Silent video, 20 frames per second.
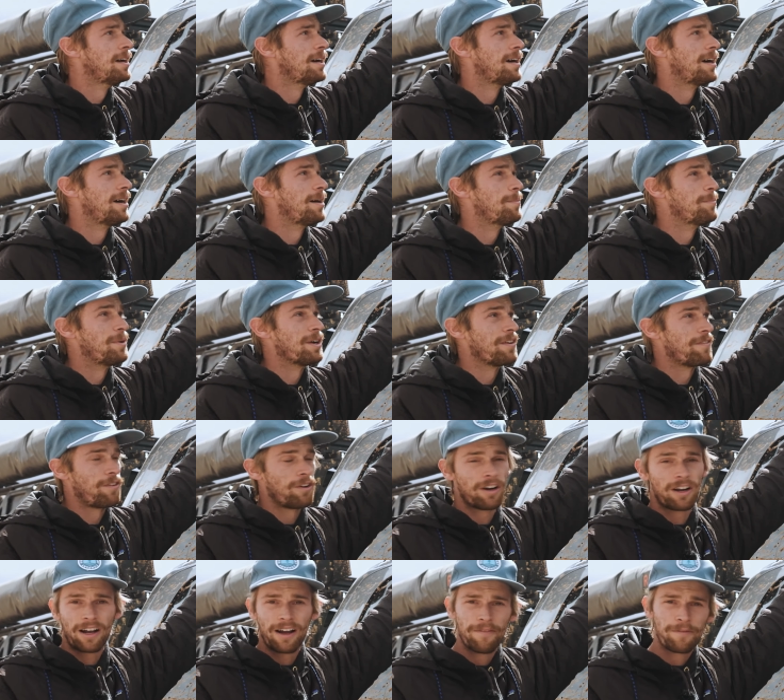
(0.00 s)
Um, but if
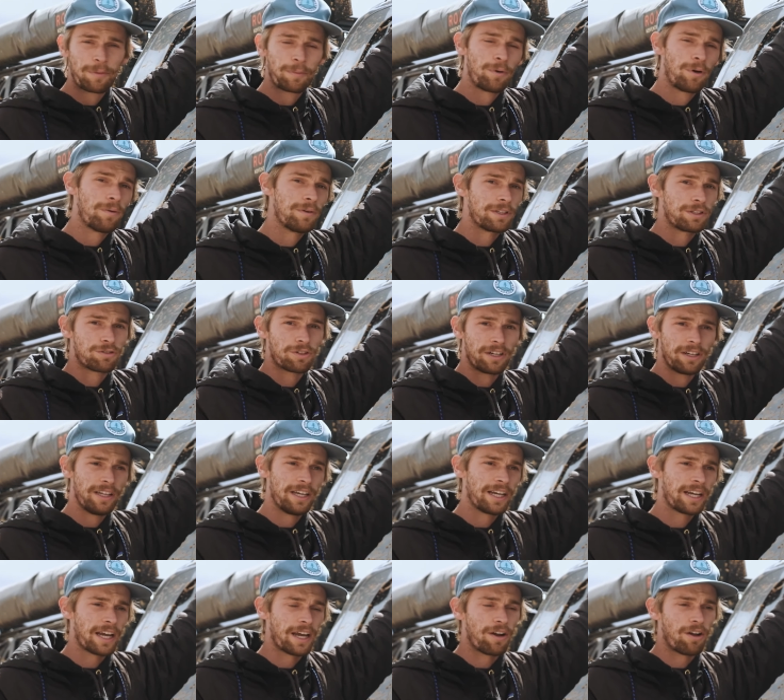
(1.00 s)
you're uncomfortable with
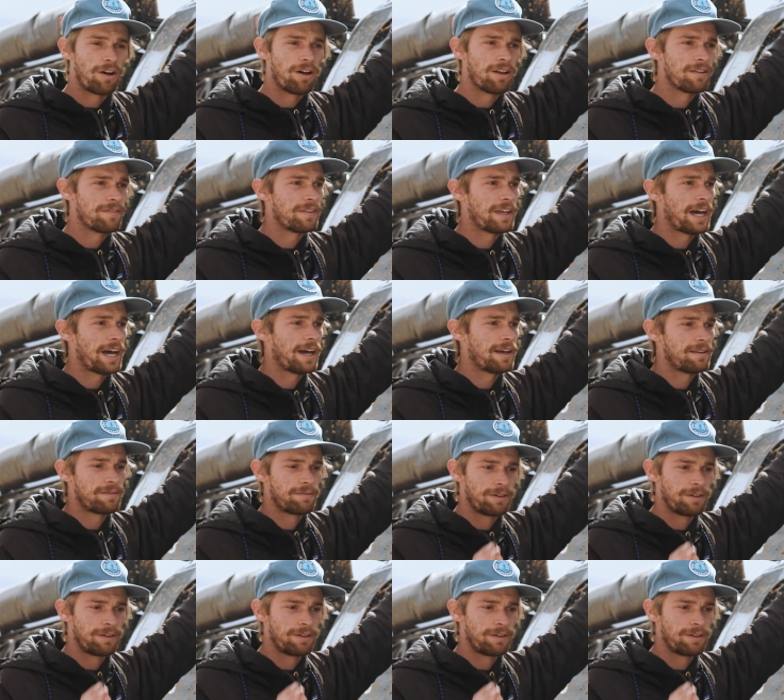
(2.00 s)
drilling and all of that,